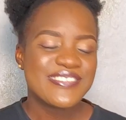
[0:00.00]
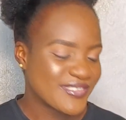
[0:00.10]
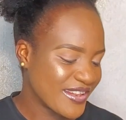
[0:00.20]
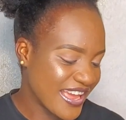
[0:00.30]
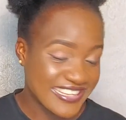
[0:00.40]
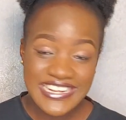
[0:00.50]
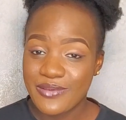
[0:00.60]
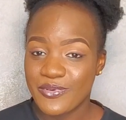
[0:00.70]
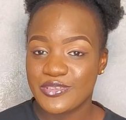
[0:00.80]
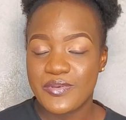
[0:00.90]
So like I said,
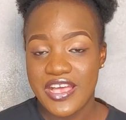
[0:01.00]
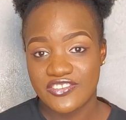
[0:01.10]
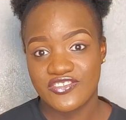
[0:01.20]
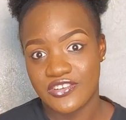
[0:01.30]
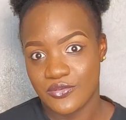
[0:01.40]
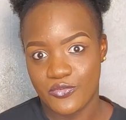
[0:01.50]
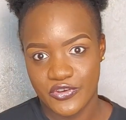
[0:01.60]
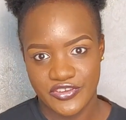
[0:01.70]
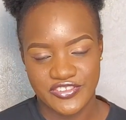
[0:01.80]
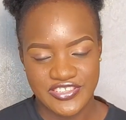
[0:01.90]
I'm going to be answering random
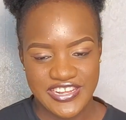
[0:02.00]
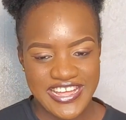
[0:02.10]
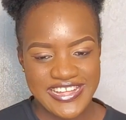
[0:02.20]
questions today,